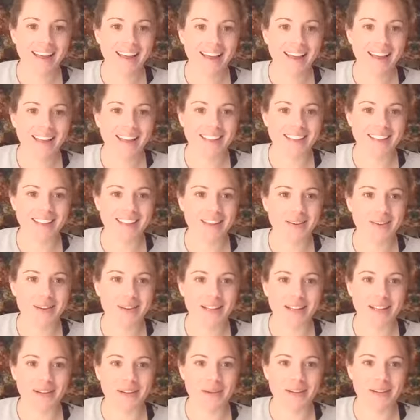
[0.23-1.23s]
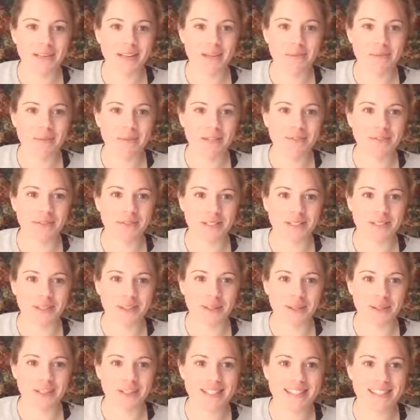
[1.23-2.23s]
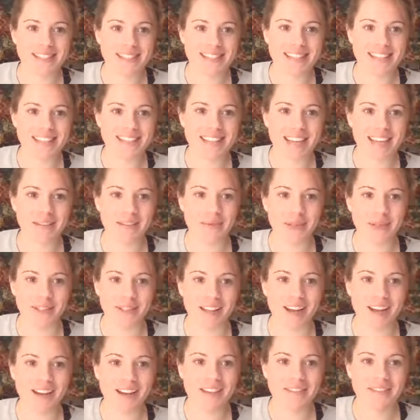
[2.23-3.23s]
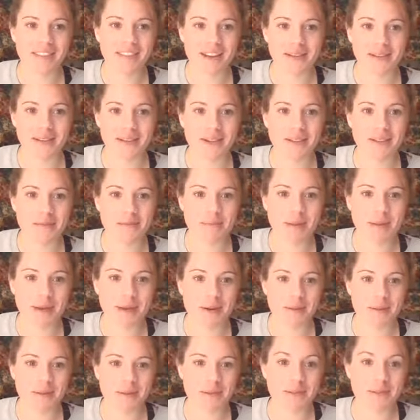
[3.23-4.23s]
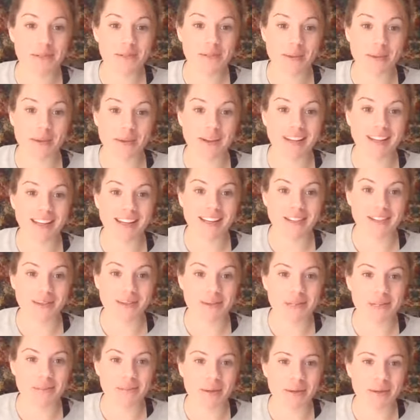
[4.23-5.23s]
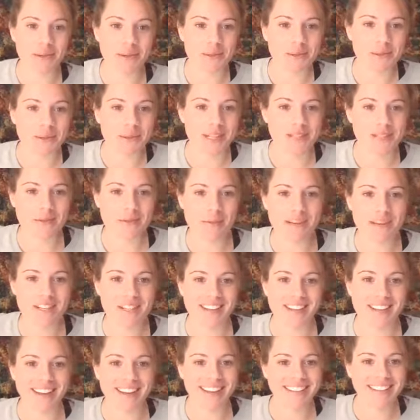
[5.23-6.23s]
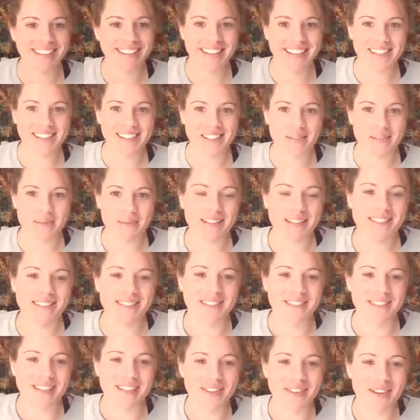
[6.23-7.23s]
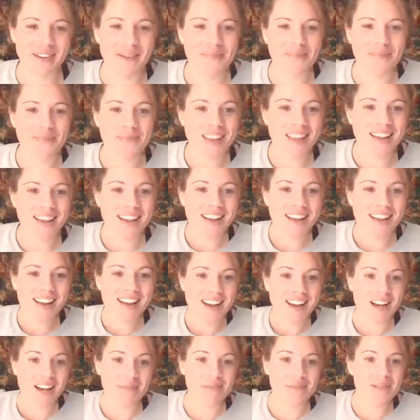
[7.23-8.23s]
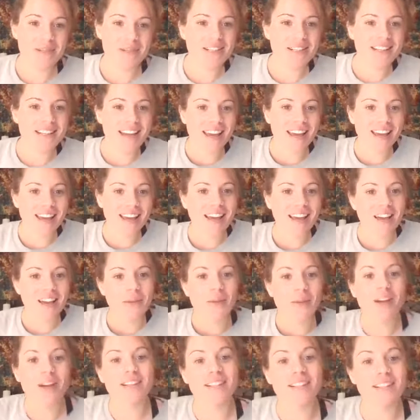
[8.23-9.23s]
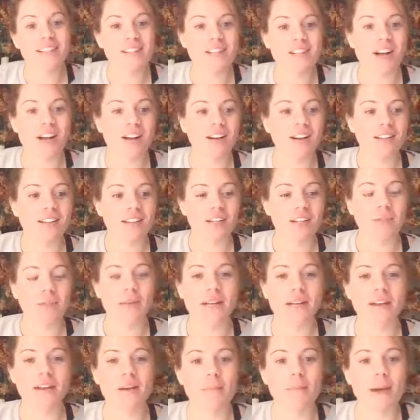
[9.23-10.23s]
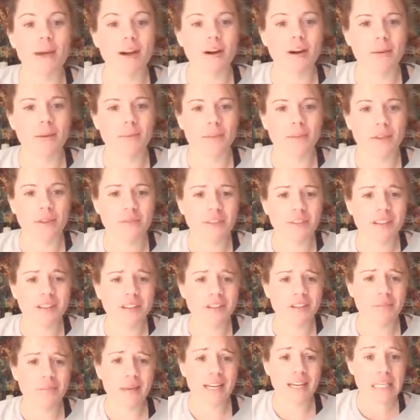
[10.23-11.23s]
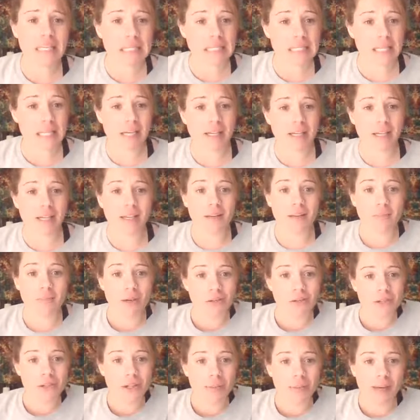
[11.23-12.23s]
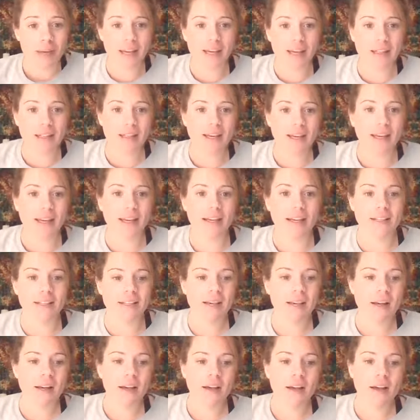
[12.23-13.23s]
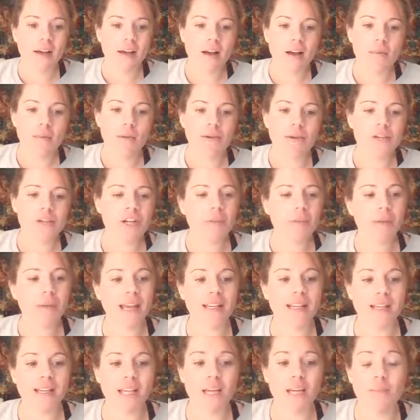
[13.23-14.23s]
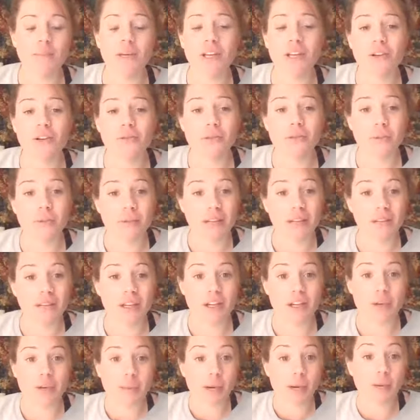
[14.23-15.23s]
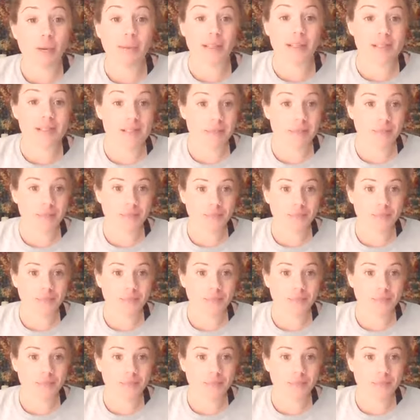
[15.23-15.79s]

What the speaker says: Hello, hello, hello, beautiful souls. This is Kate Woodlock, founder of Empowerment Through Spirit and your spiritual transformation guide. How's everybody doing out there? So today I wanted to talk a little bit about the feeling of being stuck in emotional pain and emotional pain keeping you from living your purpose.